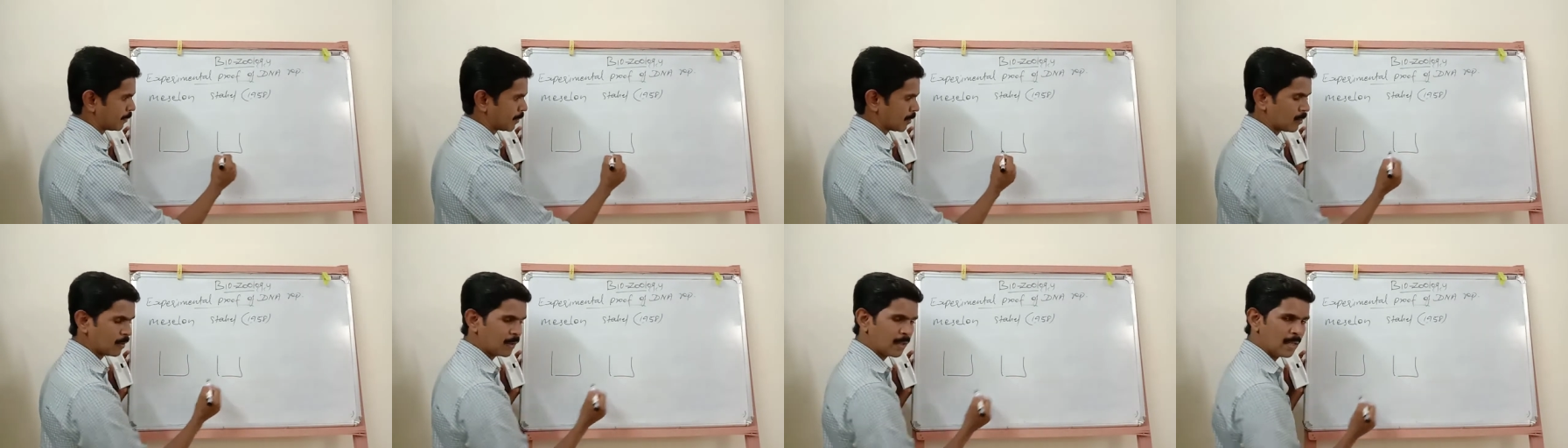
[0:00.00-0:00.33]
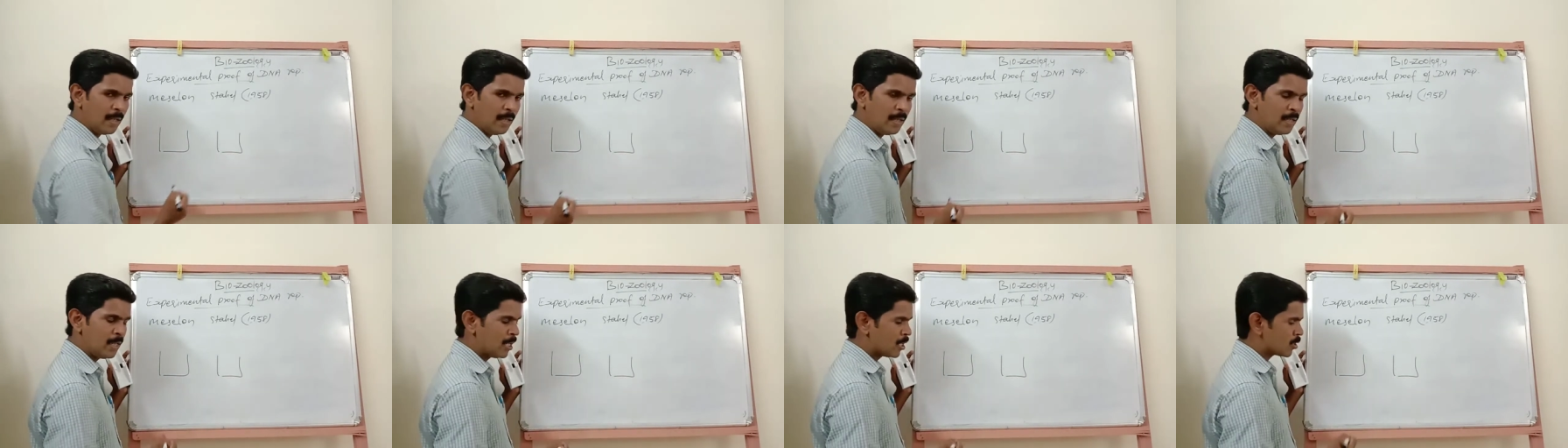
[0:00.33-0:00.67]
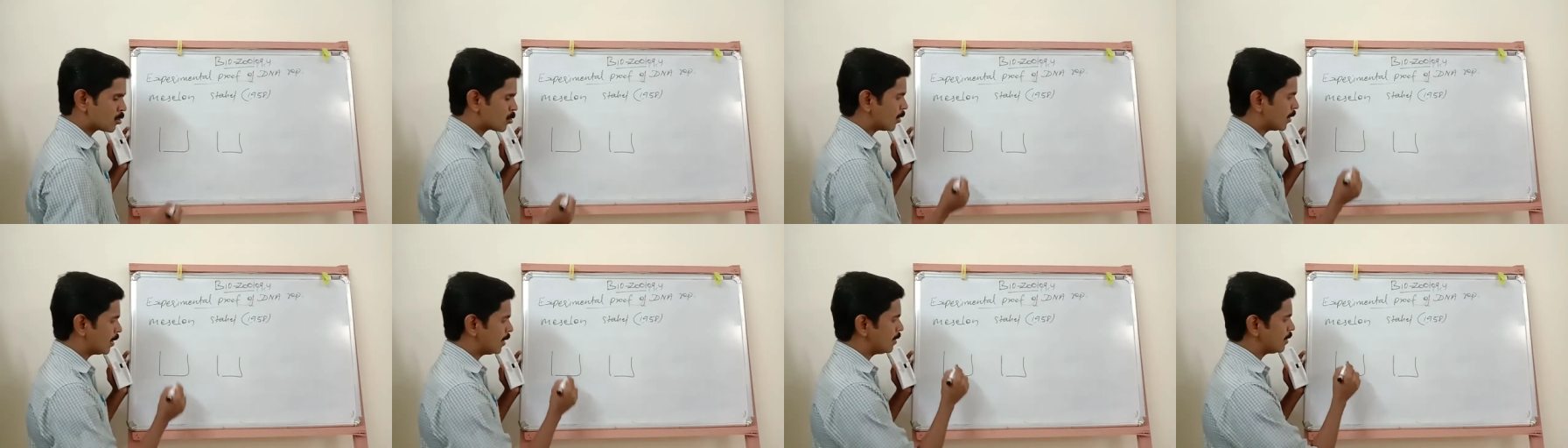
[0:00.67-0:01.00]
Okay.
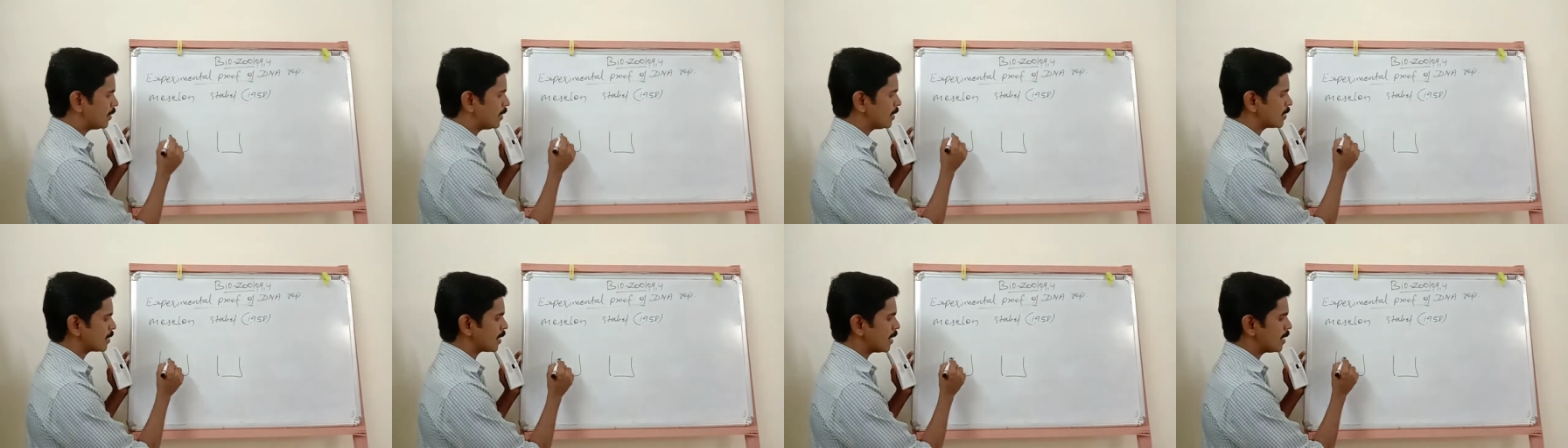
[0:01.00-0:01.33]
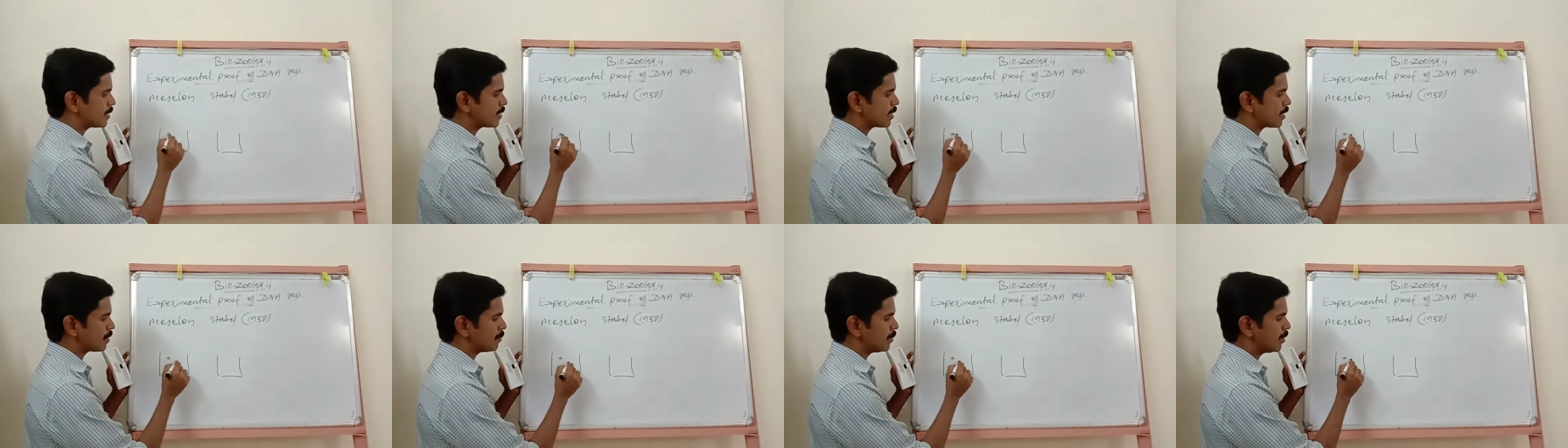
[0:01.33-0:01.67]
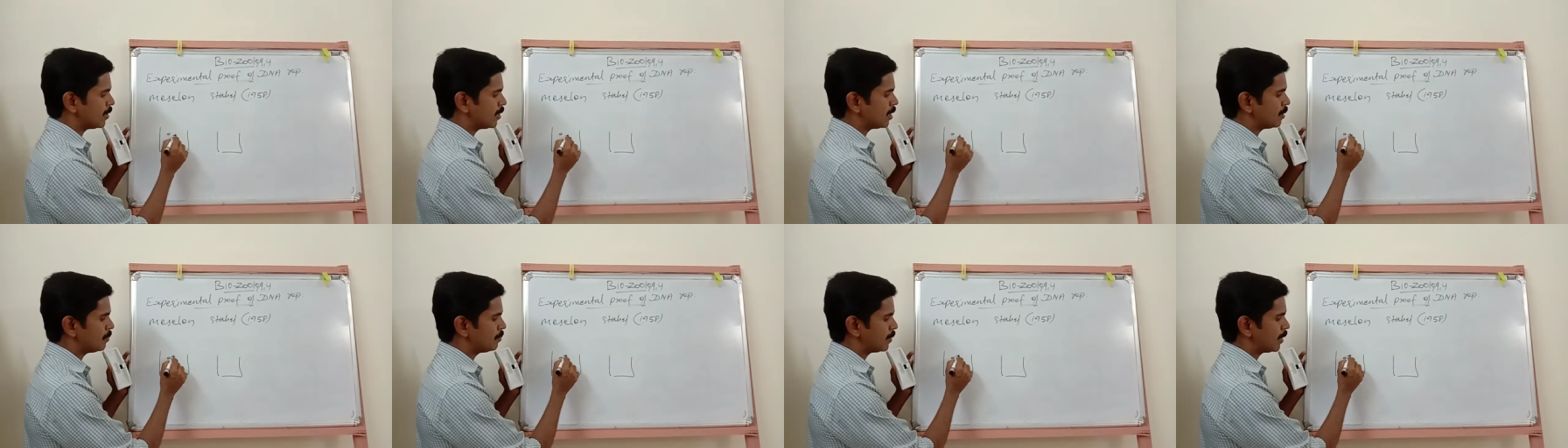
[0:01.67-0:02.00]
So in this culture
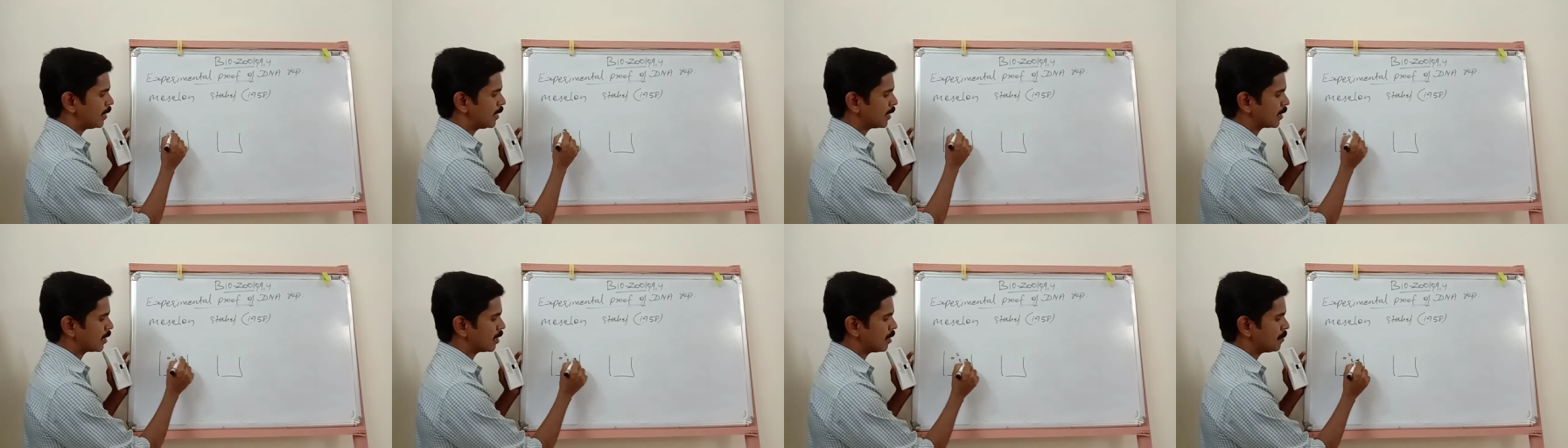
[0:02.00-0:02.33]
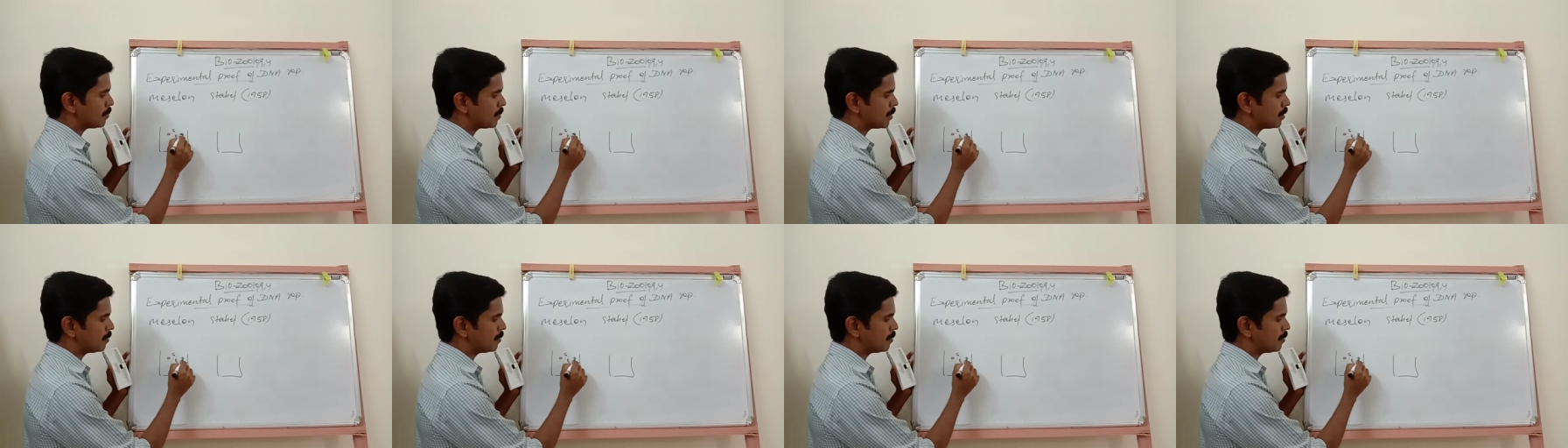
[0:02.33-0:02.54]
medium they kept